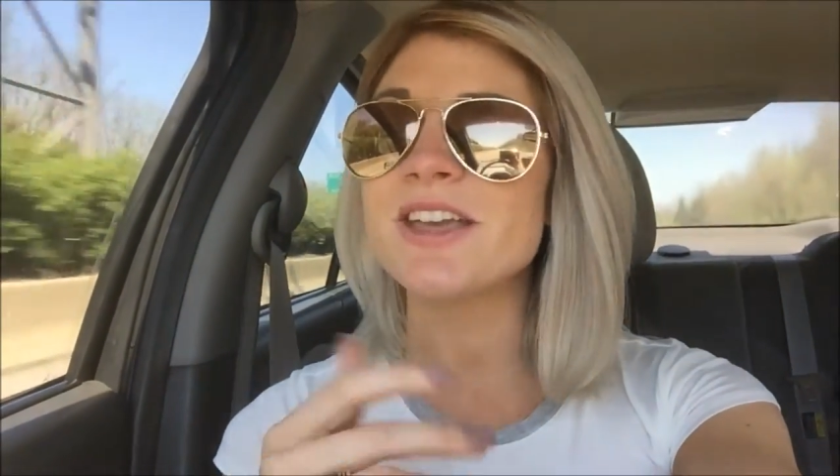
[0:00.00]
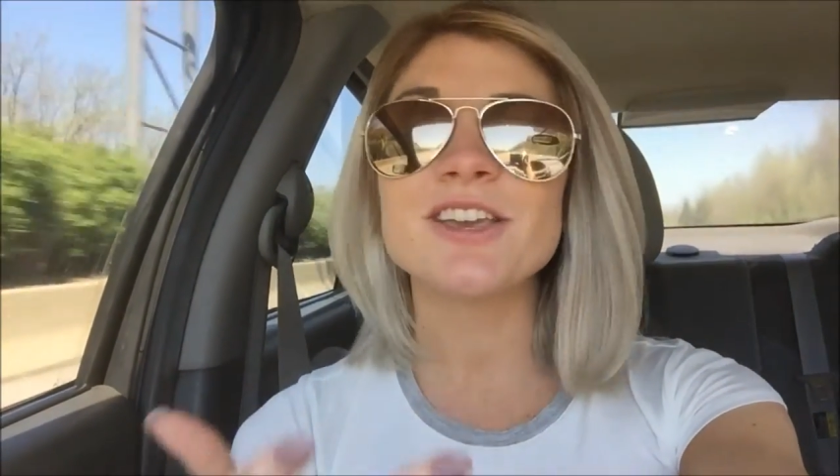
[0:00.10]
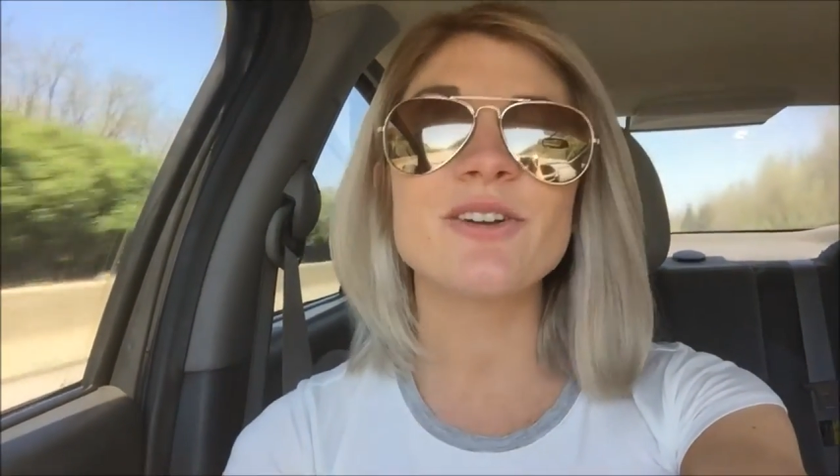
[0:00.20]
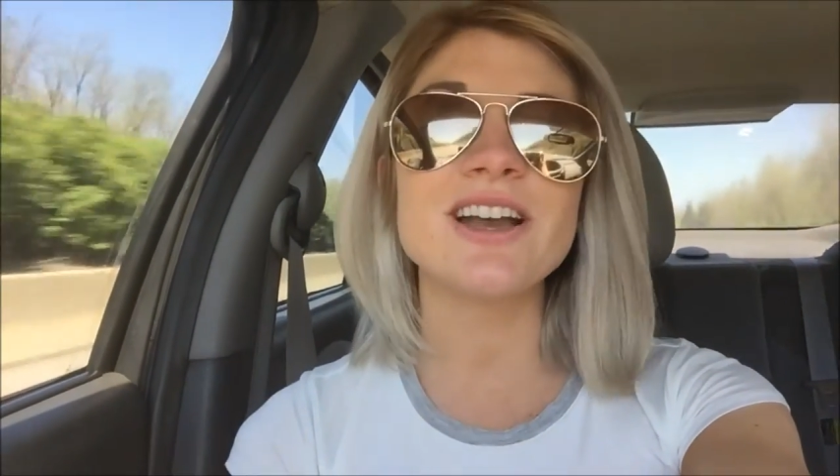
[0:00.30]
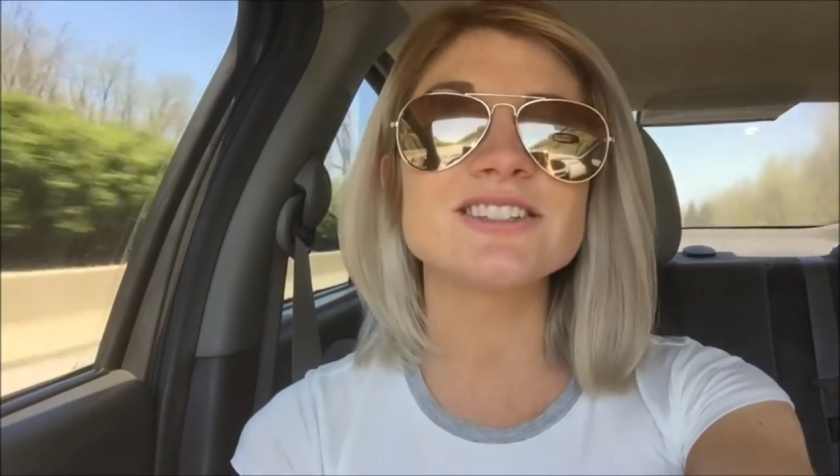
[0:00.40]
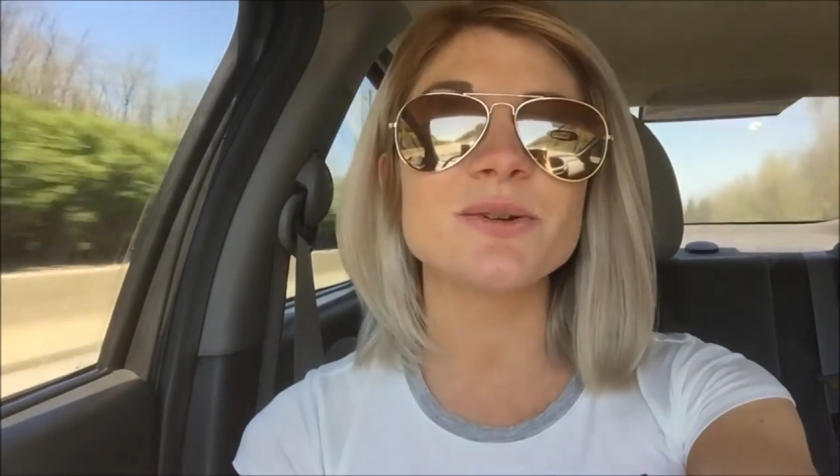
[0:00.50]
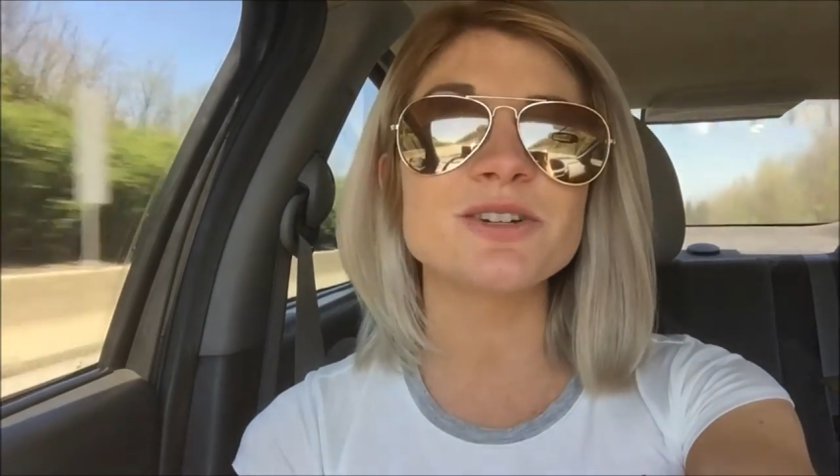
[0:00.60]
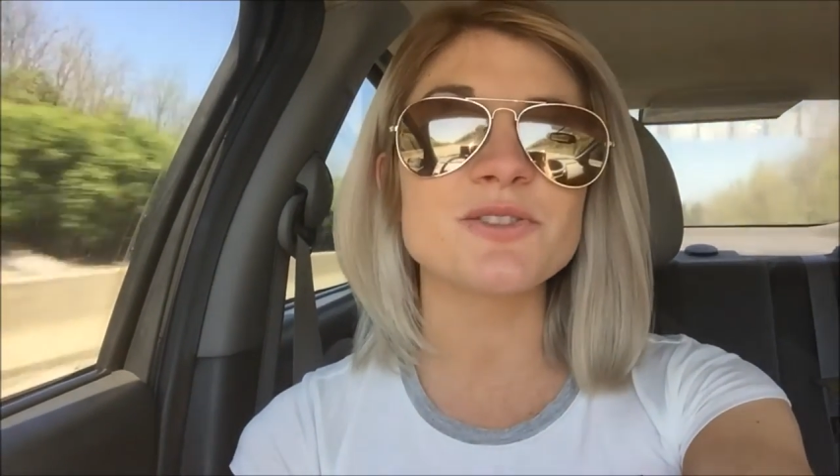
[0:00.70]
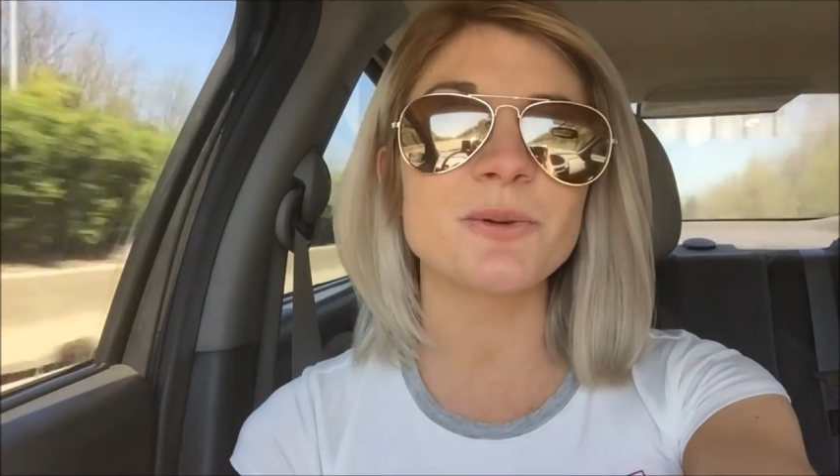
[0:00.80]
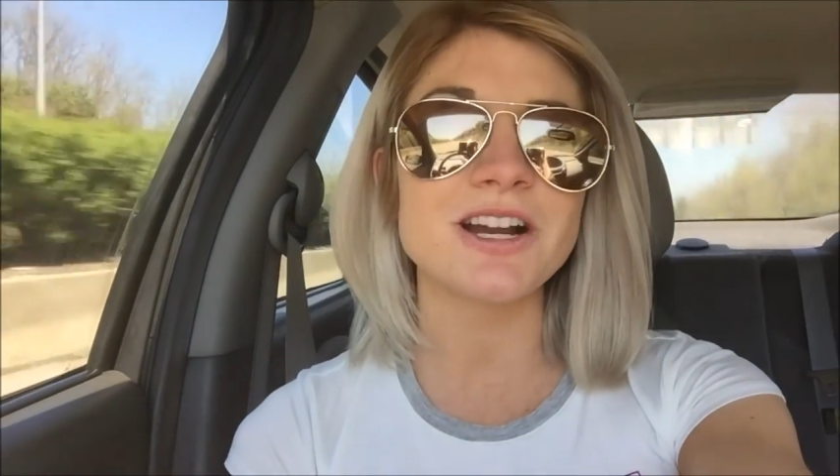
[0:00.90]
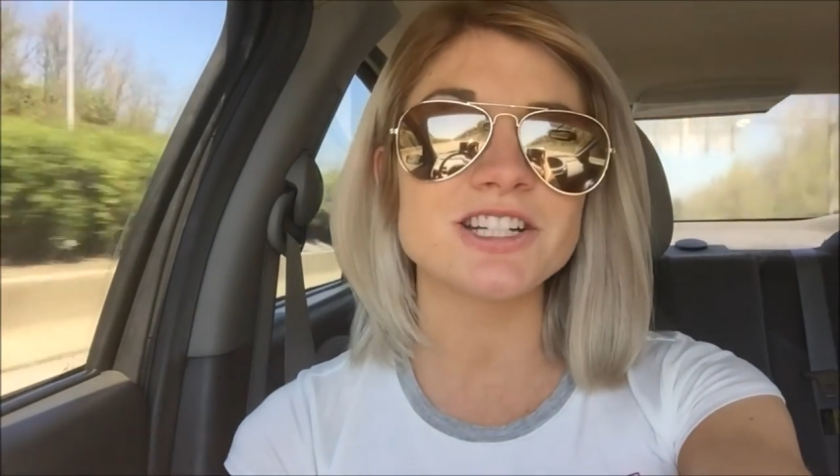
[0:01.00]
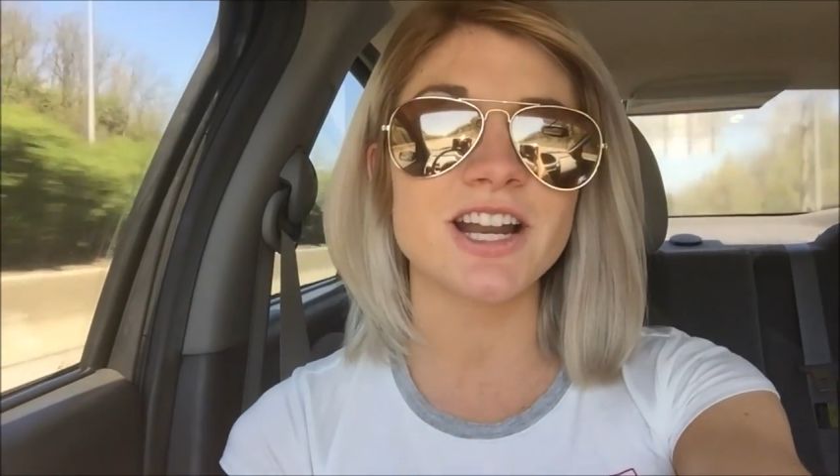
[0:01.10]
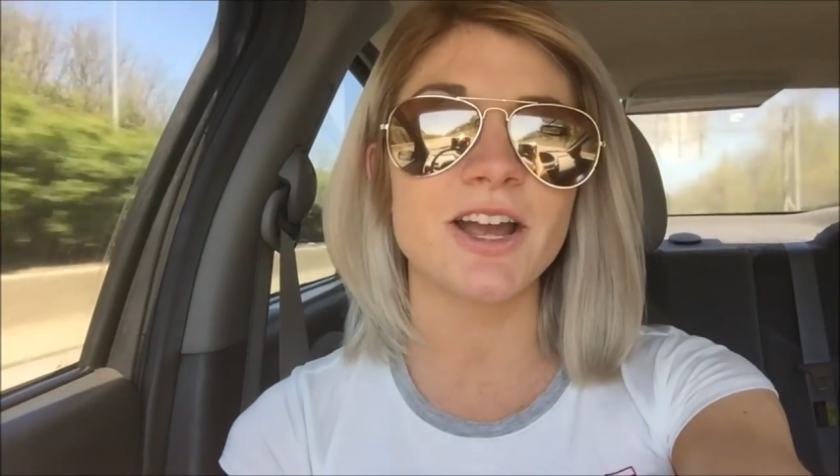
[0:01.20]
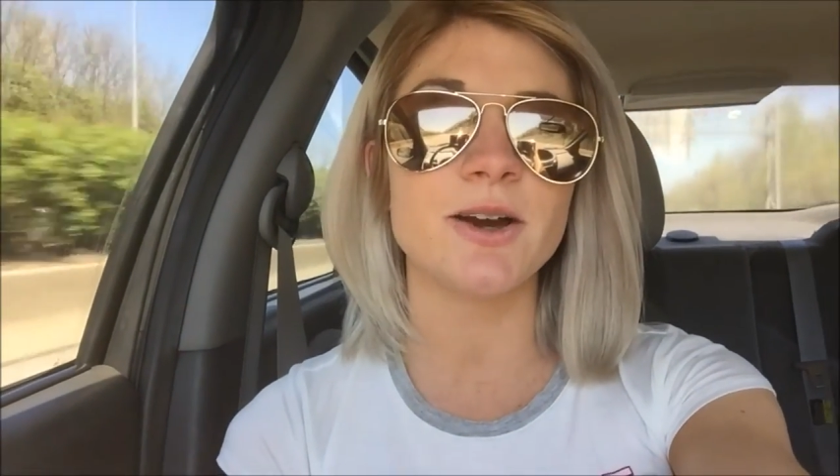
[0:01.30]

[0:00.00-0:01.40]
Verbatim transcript: Thank you guys so much for watching.